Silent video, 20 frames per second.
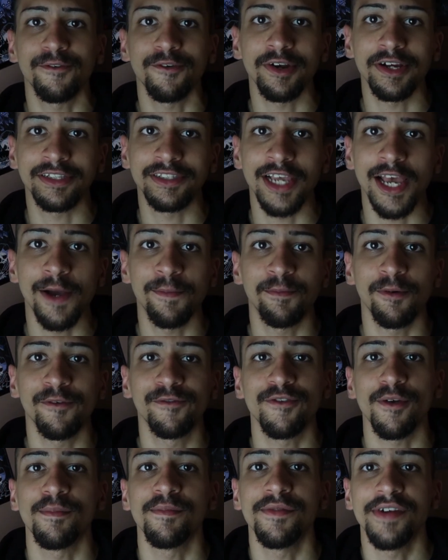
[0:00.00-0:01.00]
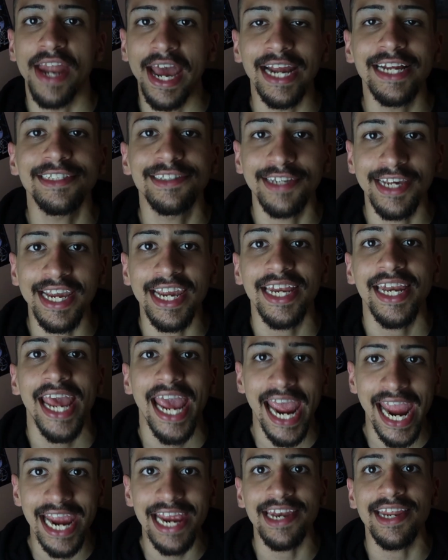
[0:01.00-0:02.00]
for example, from
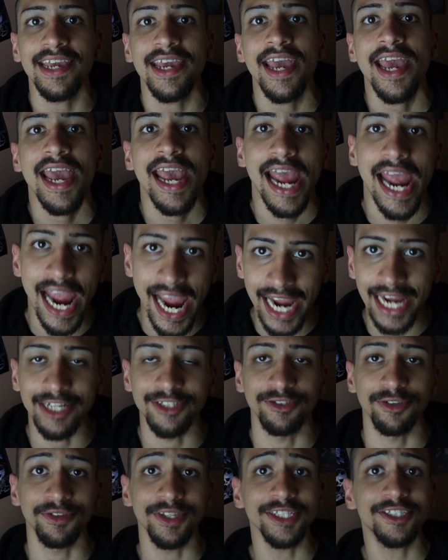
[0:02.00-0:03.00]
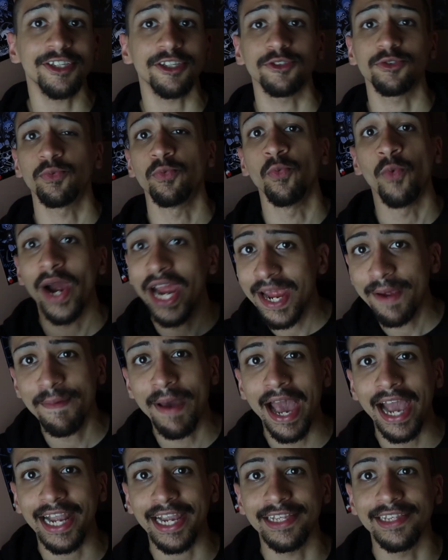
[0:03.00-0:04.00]
1988. So this is way
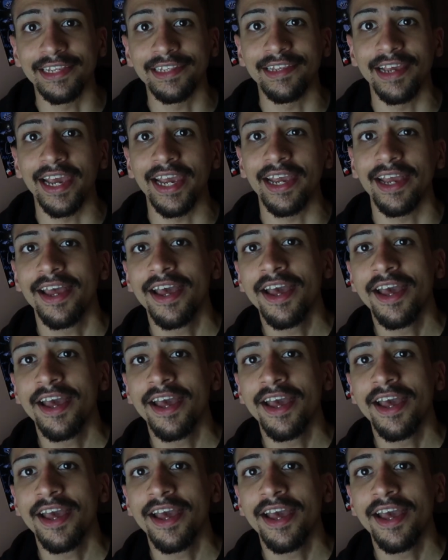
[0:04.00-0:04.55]
back in the day.